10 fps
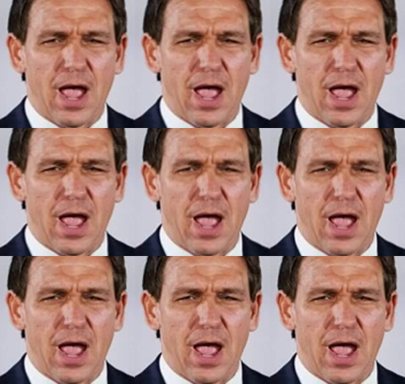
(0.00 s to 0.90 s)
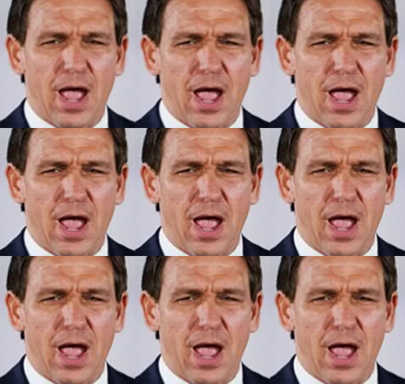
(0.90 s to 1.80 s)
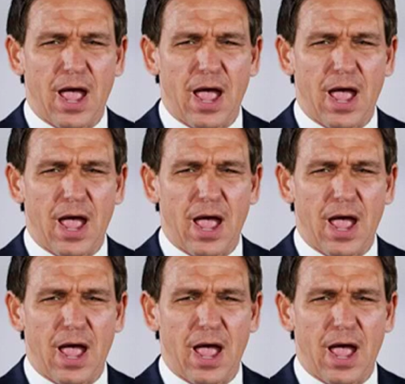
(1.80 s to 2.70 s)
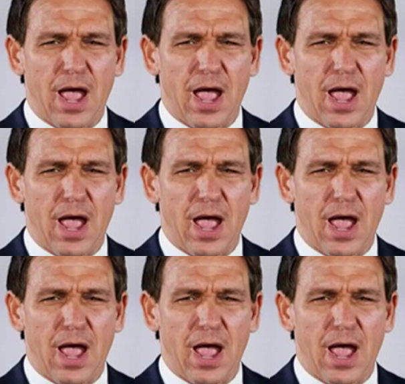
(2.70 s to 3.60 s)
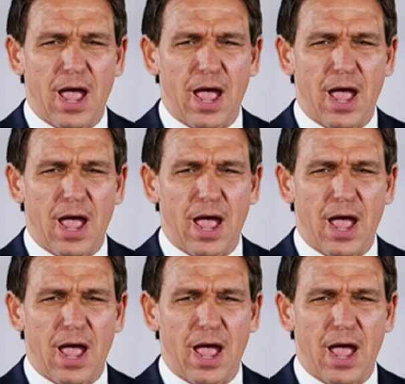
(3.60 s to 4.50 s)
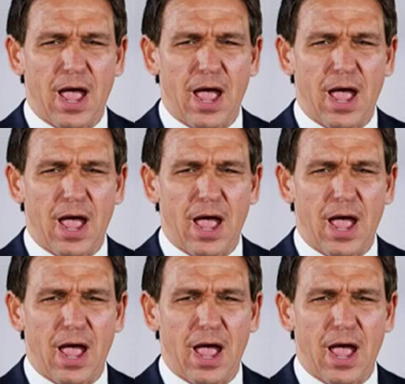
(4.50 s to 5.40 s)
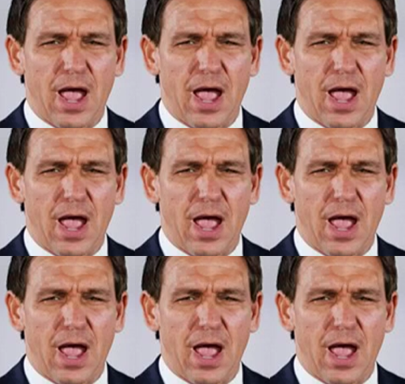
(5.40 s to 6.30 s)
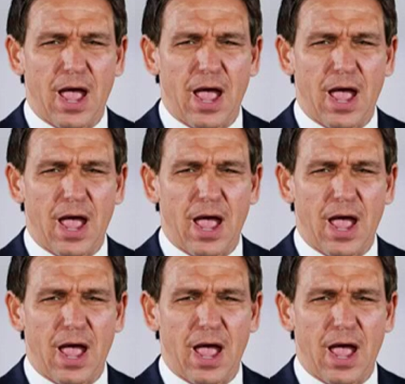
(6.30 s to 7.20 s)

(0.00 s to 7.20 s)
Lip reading: This is a still picture; no speech is visible.